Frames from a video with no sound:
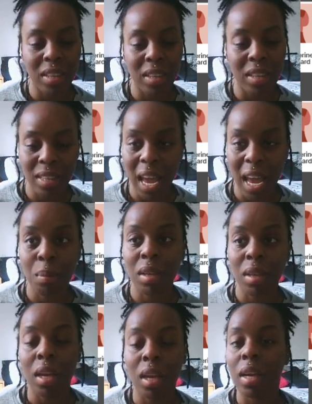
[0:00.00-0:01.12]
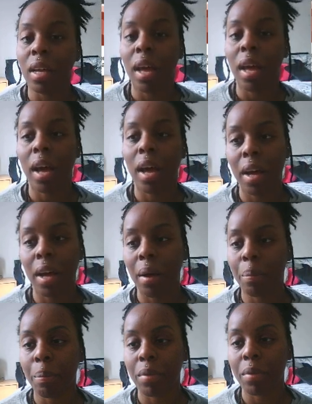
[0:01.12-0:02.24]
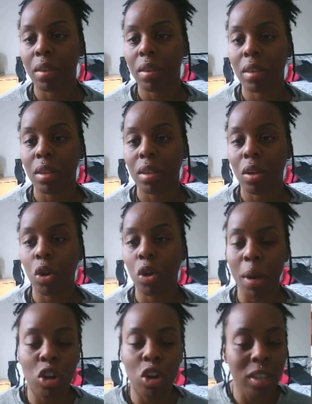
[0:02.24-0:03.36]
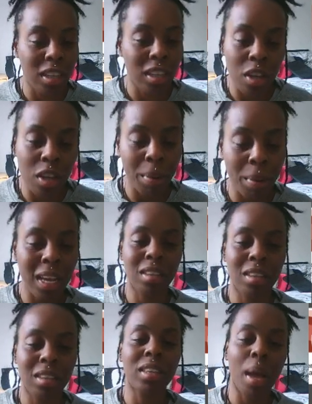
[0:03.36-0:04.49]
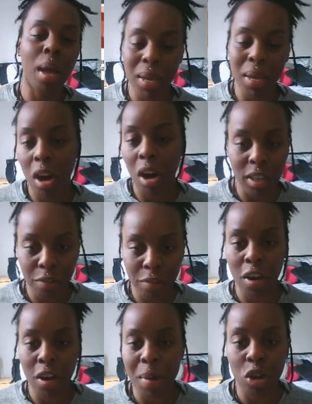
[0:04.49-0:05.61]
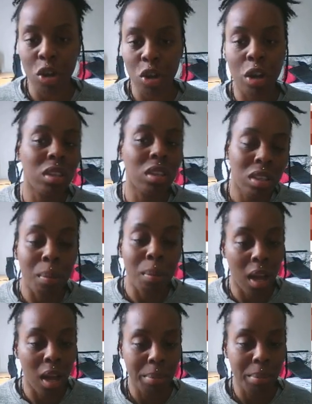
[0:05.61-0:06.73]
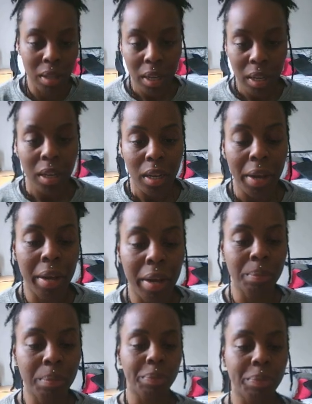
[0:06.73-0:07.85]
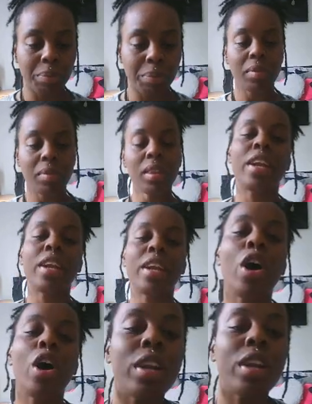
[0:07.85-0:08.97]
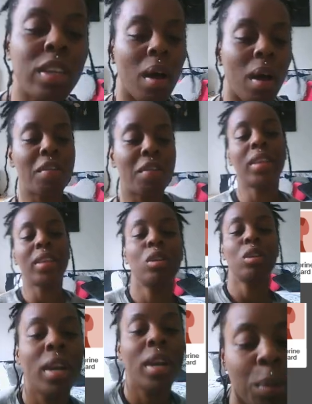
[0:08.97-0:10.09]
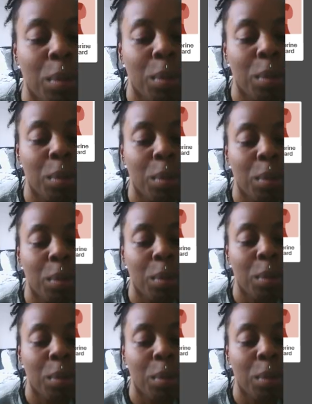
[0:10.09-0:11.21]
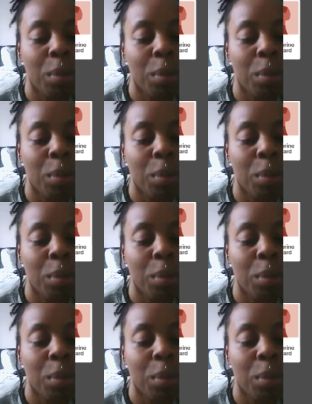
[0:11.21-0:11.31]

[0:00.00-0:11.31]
um occupation. Not saying it doesn't, but it does get a bit harder the further back you go sometimes. And the only reason why I found this one is because when I looked up there was